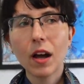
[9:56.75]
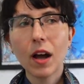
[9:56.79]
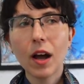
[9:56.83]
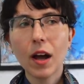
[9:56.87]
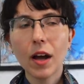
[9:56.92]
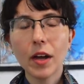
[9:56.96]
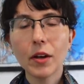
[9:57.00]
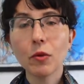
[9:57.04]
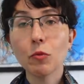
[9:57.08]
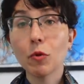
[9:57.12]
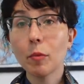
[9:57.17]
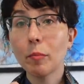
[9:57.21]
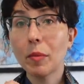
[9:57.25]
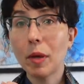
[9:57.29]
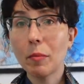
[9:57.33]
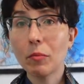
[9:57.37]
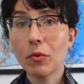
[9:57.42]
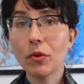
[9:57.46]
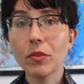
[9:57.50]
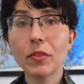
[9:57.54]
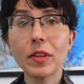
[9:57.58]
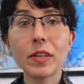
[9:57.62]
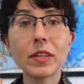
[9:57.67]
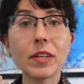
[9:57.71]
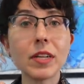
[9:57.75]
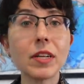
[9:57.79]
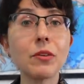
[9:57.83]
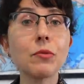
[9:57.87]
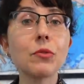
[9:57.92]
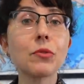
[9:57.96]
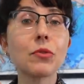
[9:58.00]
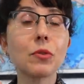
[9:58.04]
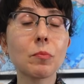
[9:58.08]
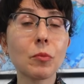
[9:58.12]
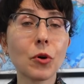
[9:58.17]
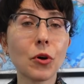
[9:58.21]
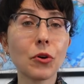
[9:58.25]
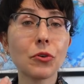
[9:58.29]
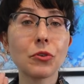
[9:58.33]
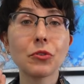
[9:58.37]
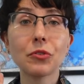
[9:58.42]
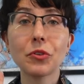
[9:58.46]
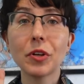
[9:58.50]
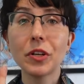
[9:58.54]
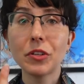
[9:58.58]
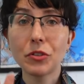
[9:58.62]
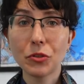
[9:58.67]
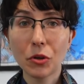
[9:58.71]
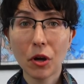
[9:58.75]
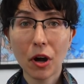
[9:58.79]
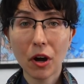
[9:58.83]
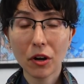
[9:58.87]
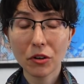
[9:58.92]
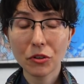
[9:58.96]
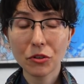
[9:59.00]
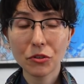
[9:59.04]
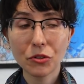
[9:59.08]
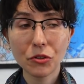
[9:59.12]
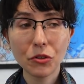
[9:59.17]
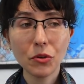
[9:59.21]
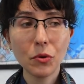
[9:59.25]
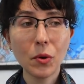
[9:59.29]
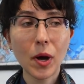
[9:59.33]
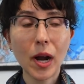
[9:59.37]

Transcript: I remembered that he was the person I talked to.